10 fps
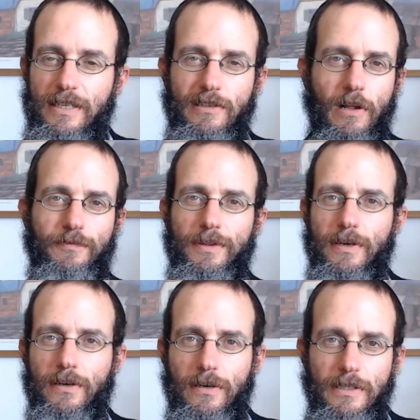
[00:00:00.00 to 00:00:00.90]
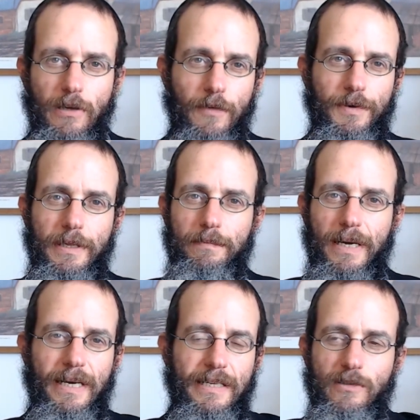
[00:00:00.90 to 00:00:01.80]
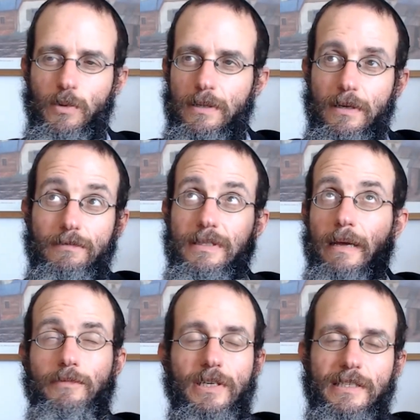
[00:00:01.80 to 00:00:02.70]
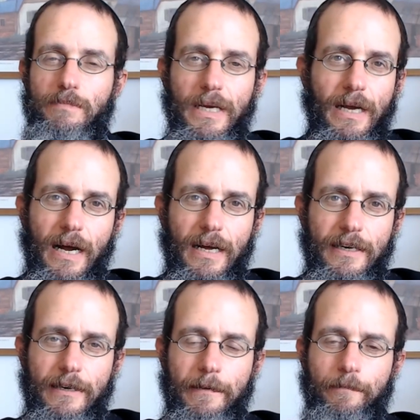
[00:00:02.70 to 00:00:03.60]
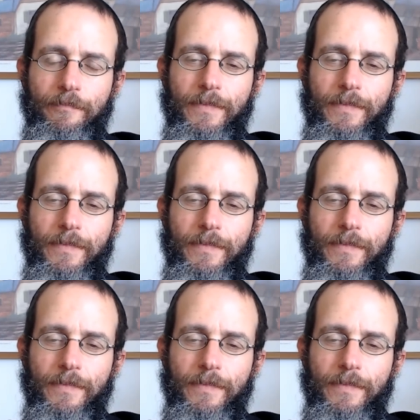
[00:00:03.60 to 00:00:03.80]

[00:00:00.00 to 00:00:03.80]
it's all for the good, it's all for the best, where the redemption has begun,